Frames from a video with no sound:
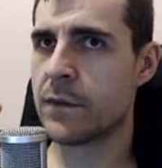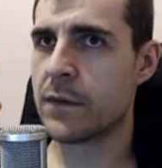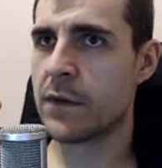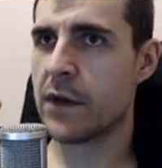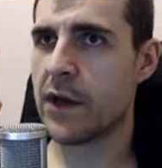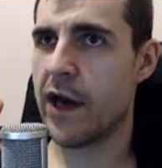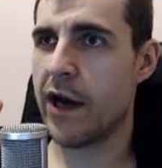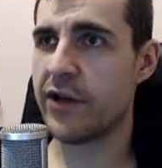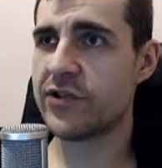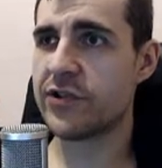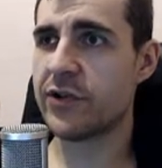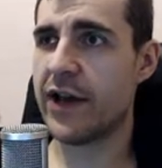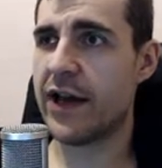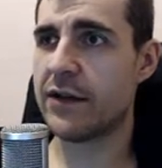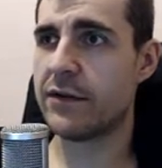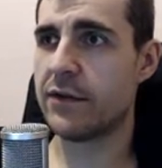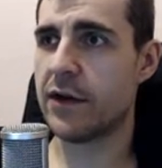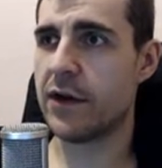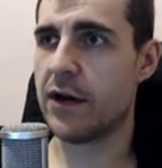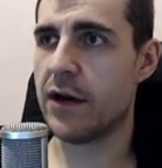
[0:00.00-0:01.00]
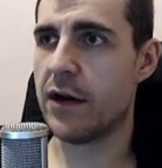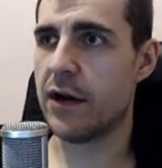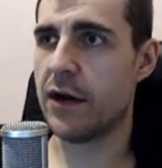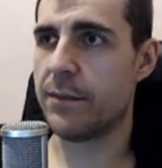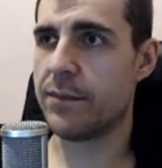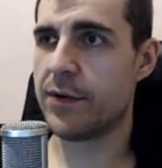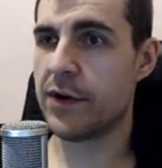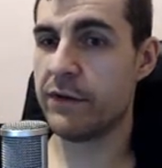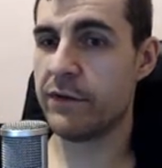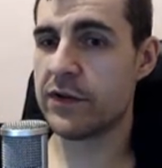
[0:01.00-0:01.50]
also had
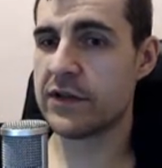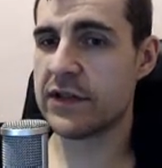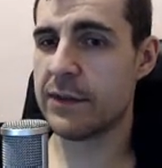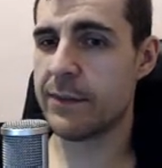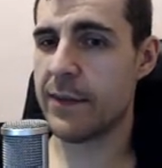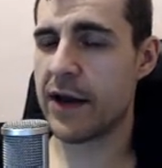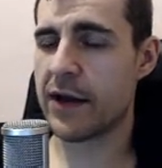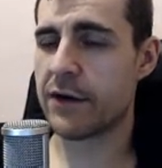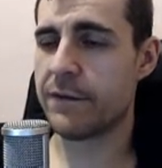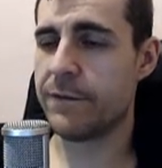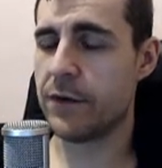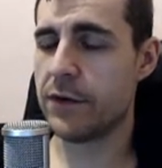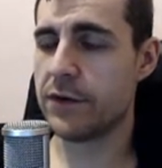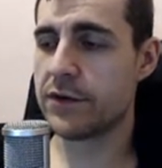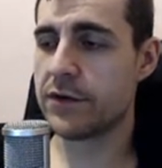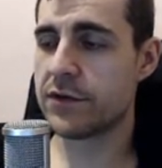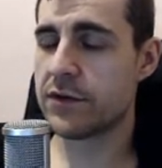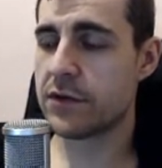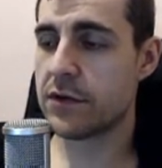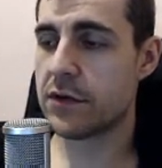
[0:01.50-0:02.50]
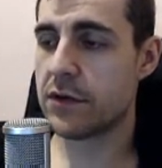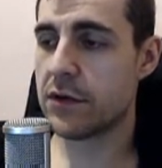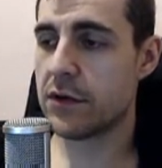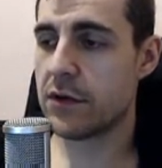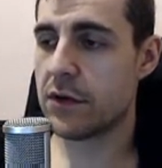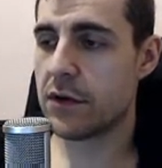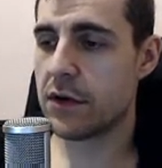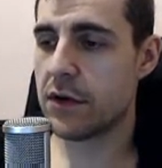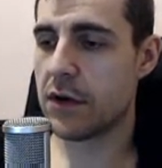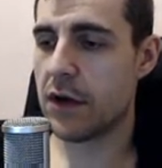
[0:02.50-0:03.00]
previously microphones,
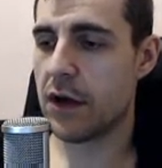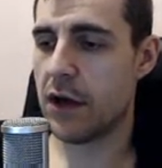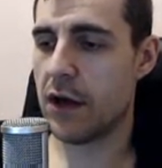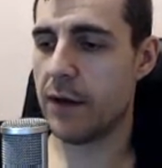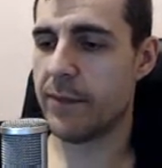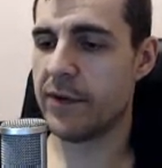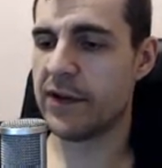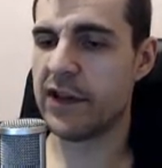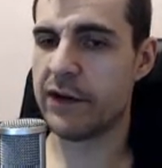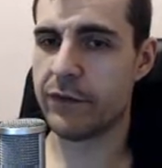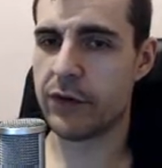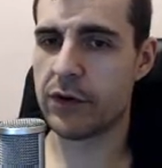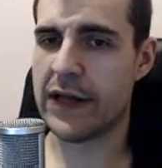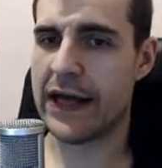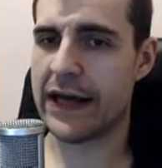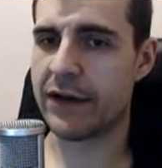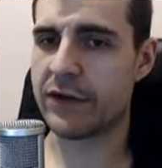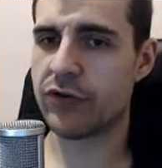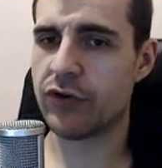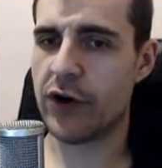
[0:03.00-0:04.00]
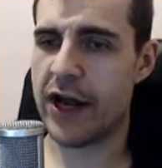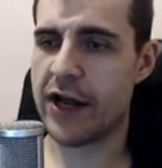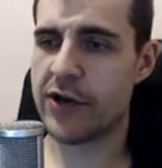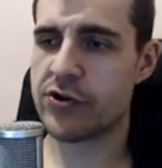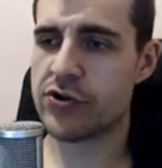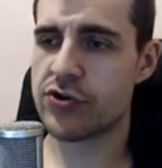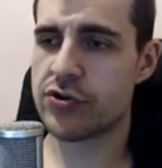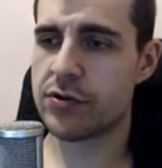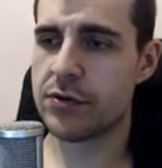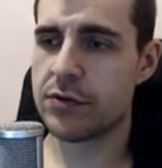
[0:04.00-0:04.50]
but they were like
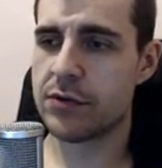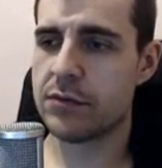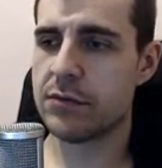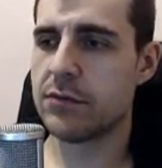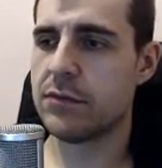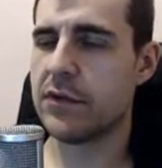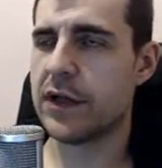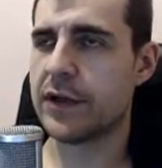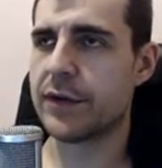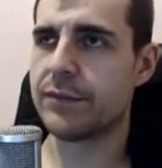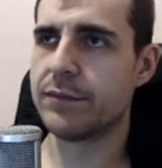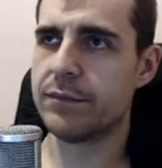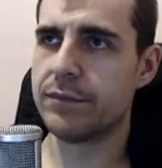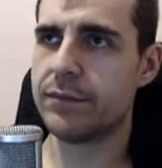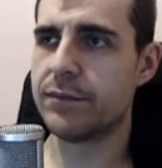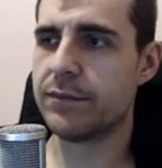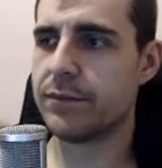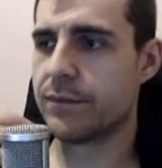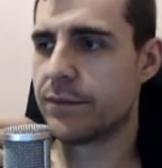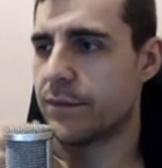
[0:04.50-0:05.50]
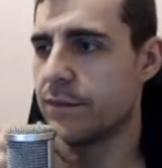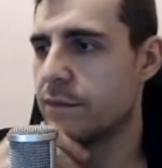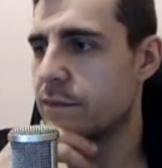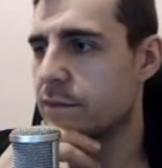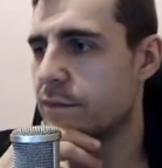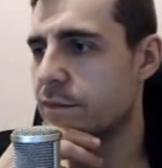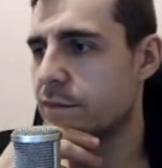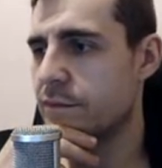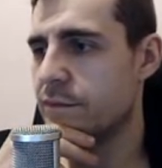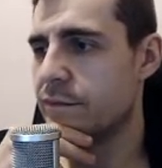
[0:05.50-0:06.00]
trash. Like,
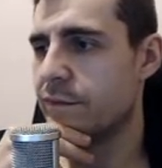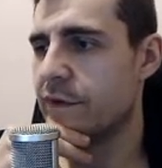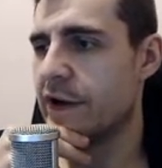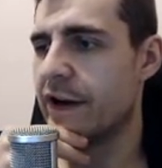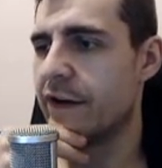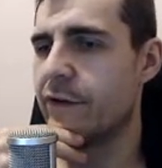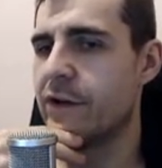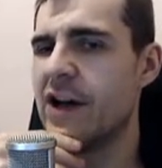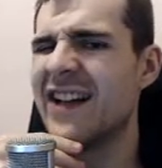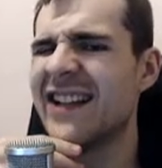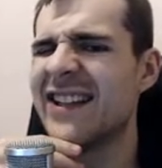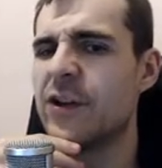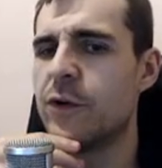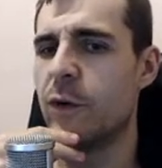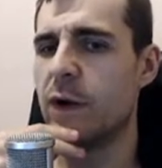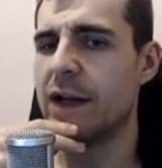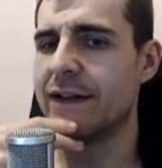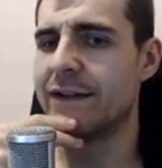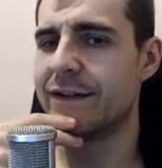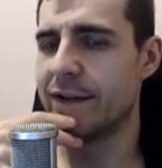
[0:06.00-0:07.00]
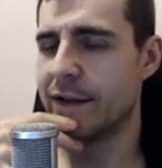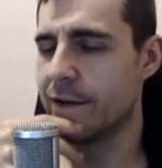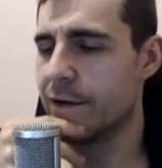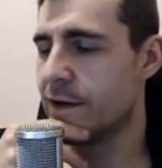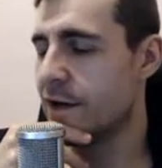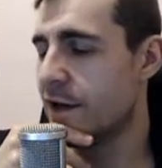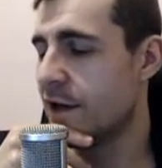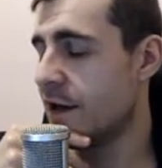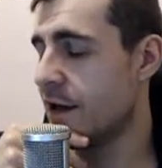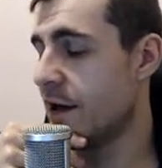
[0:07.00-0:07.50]
they are not quality.
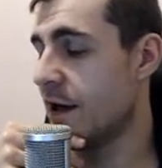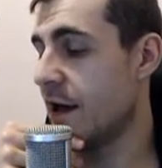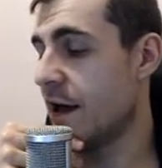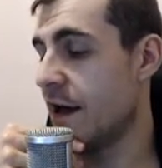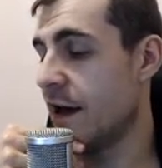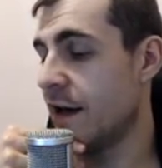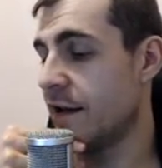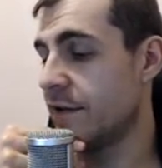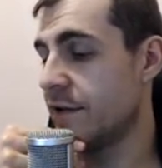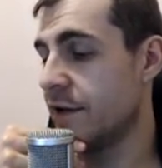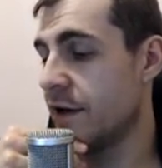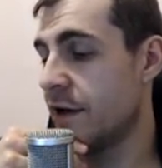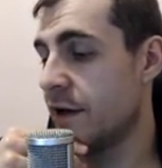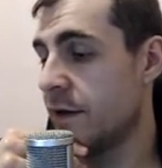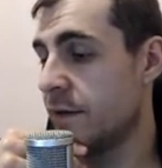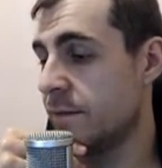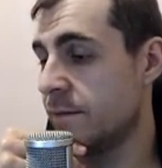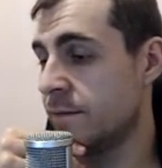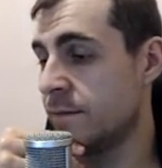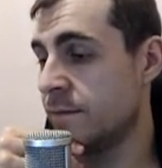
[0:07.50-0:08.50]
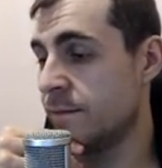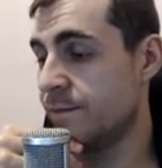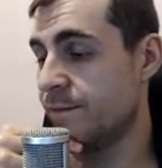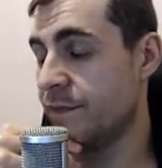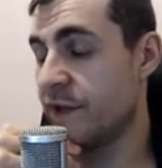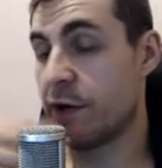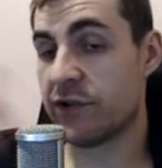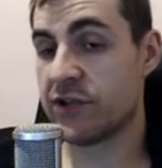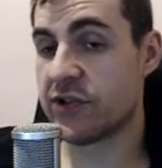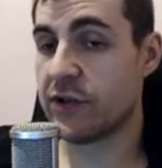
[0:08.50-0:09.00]
And
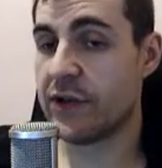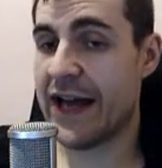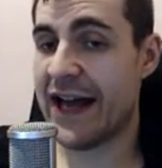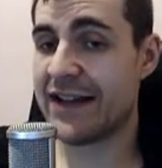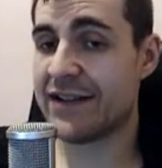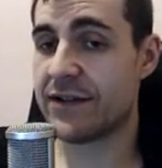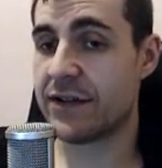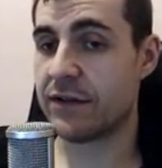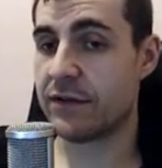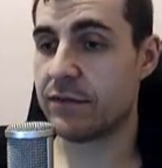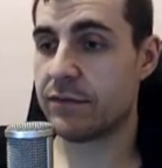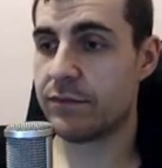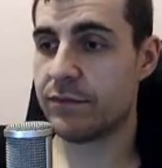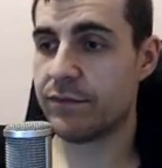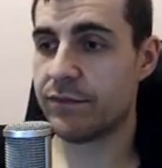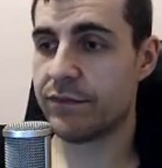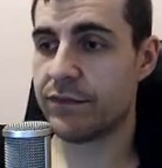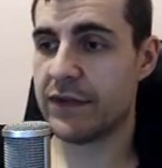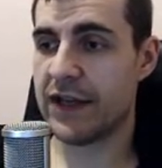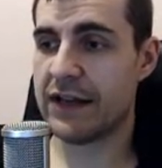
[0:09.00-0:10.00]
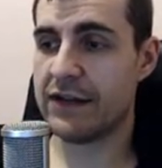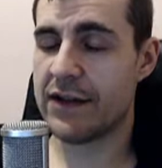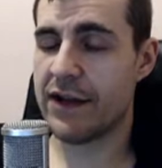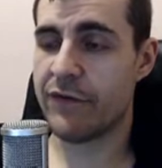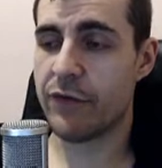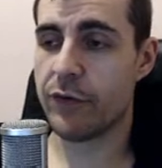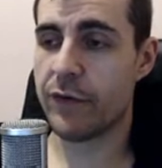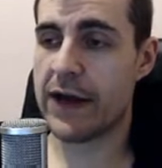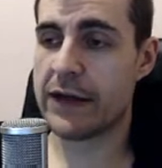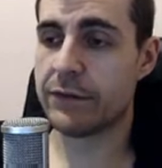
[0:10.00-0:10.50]
they also lasted. They
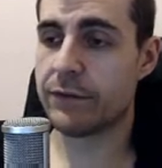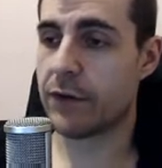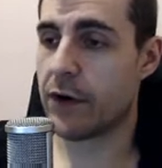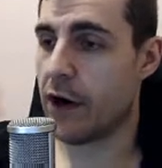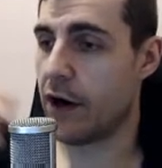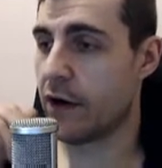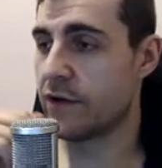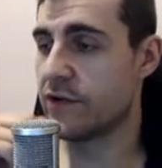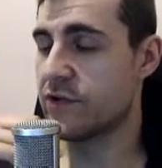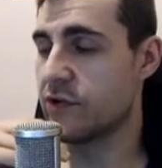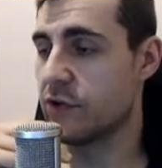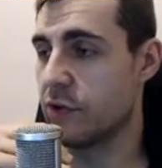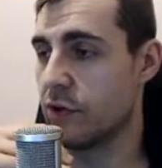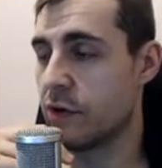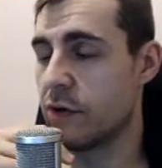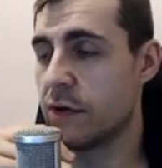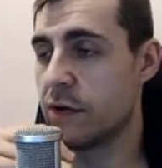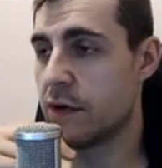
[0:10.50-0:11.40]
never went wrong, so